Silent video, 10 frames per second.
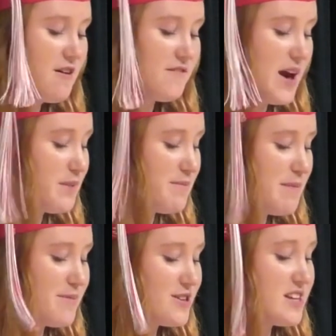family
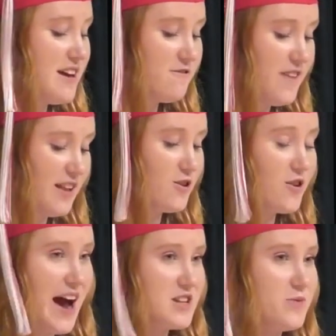members, and fellow
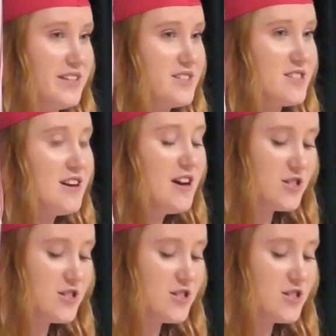graduates